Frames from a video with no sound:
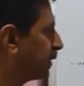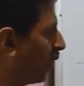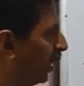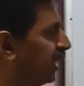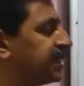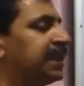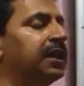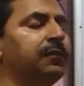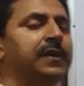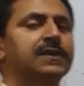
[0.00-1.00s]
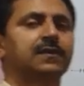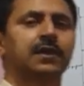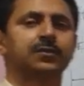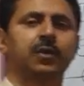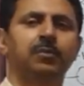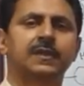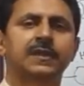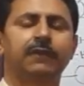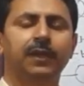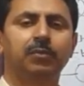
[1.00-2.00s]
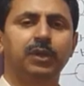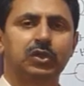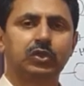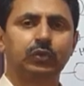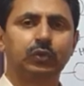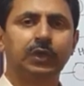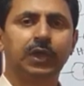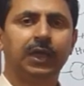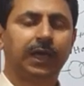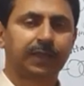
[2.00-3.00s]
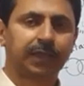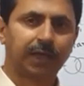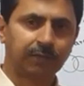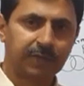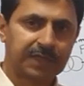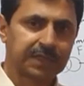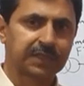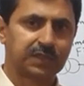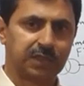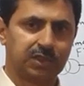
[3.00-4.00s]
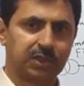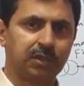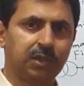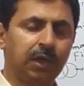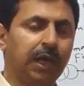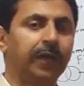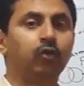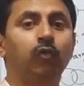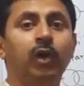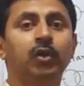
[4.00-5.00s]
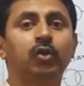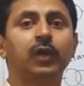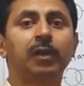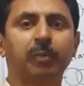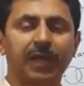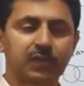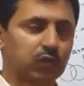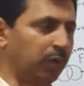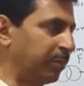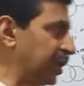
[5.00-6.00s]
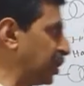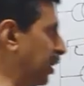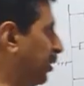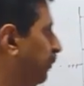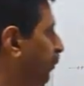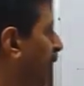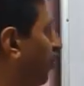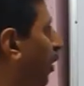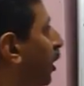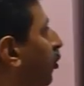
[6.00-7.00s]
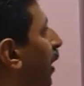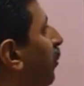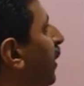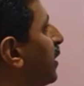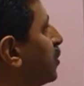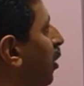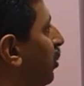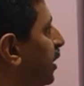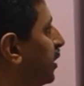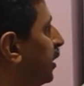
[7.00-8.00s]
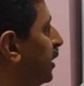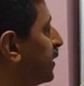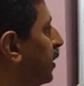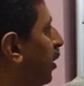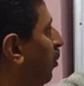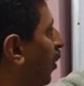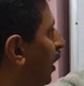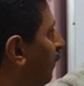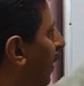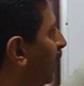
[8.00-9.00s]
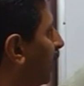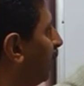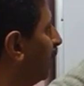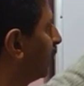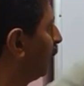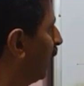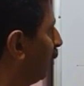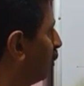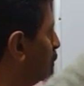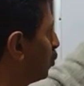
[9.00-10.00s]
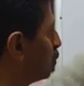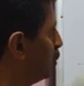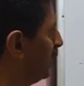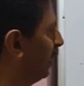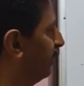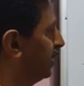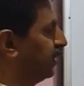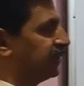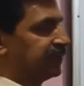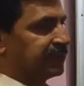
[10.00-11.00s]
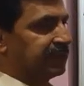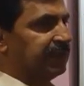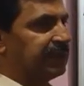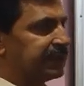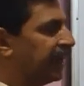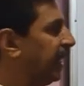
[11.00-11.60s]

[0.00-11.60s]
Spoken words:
only single phase transformers available to you at the converting station, and you want 12 pulse operation, for 12 pulse operation, instead of only one converter, you have to use 2 converters in series,